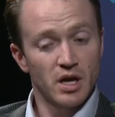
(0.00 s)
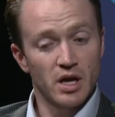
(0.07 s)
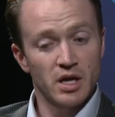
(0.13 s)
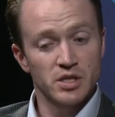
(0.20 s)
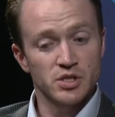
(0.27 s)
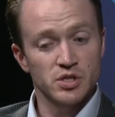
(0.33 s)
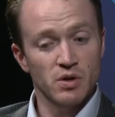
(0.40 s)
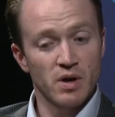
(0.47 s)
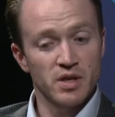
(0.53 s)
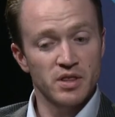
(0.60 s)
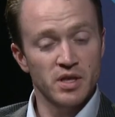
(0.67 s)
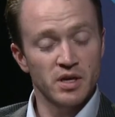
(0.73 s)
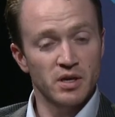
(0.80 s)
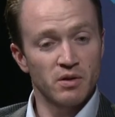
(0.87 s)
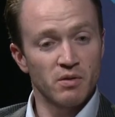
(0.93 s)
And so I
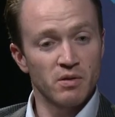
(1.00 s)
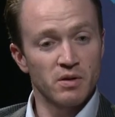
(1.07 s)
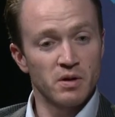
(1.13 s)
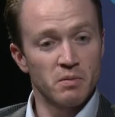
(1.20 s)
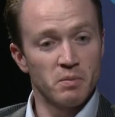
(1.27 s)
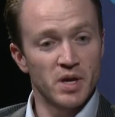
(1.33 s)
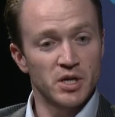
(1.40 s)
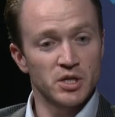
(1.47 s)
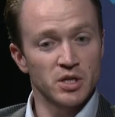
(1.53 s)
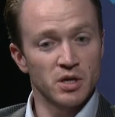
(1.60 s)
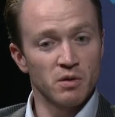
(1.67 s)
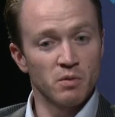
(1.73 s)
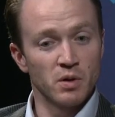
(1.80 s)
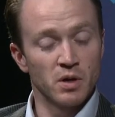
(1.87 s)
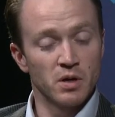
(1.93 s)
think in order to make
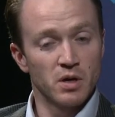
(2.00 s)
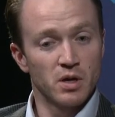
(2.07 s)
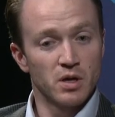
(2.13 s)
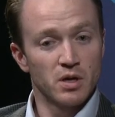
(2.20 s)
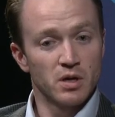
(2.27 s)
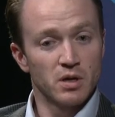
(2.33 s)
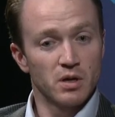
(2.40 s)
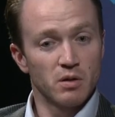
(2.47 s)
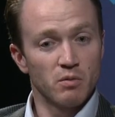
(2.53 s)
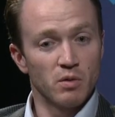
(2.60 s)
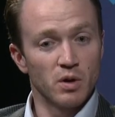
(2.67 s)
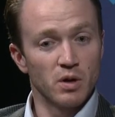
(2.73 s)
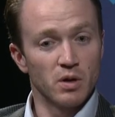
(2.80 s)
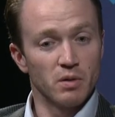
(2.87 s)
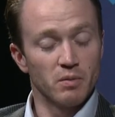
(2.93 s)
sure we're
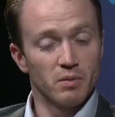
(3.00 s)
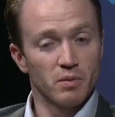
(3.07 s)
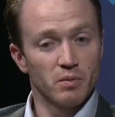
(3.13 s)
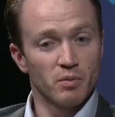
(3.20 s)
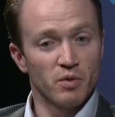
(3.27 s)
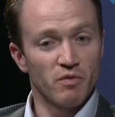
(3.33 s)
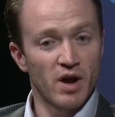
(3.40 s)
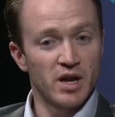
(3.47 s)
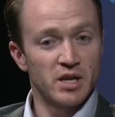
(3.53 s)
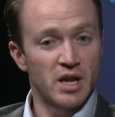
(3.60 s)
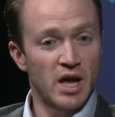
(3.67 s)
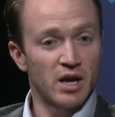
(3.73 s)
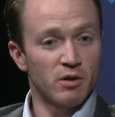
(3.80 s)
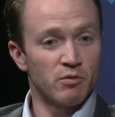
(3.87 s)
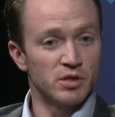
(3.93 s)
we're providing
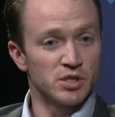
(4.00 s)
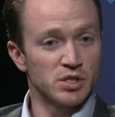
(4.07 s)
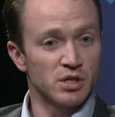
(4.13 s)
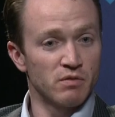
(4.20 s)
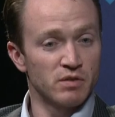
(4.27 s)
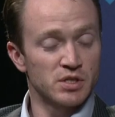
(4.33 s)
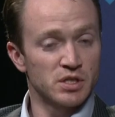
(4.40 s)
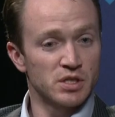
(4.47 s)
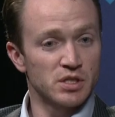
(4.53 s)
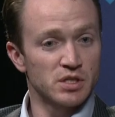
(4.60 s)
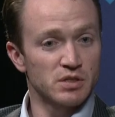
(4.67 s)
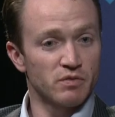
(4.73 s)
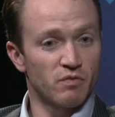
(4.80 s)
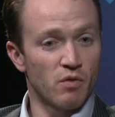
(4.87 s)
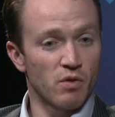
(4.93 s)
adequate
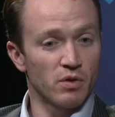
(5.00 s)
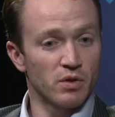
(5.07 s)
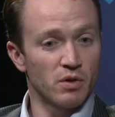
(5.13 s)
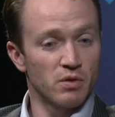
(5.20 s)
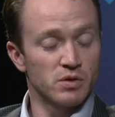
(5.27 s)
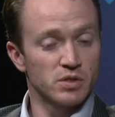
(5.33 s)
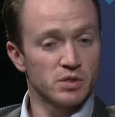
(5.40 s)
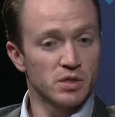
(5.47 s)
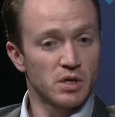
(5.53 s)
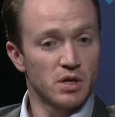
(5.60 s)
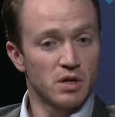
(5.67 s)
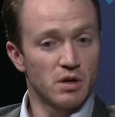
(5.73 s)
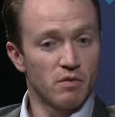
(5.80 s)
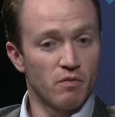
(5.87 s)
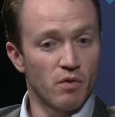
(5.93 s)
services for those
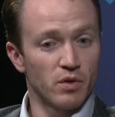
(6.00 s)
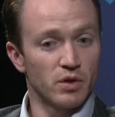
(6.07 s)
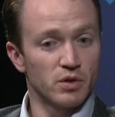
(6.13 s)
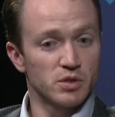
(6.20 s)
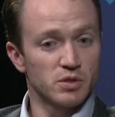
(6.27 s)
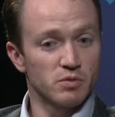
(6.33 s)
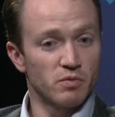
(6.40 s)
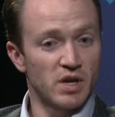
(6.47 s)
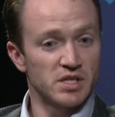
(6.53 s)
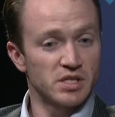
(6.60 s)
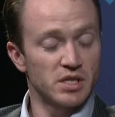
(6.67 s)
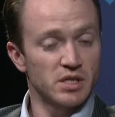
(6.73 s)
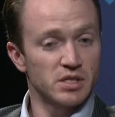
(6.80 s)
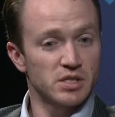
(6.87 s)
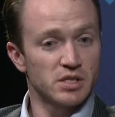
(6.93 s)
for those
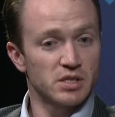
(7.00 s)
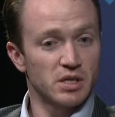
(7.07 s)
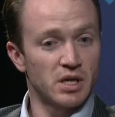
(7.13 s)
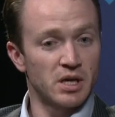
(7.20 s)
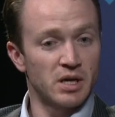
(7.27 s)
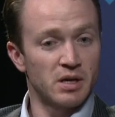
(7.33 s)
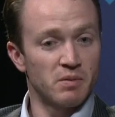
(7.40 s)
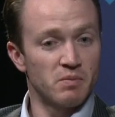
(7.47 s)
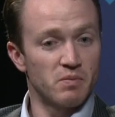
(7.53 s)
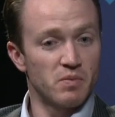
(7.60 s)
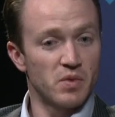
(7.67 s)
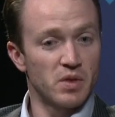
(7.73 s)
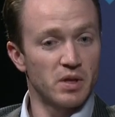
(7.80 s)
residents, um,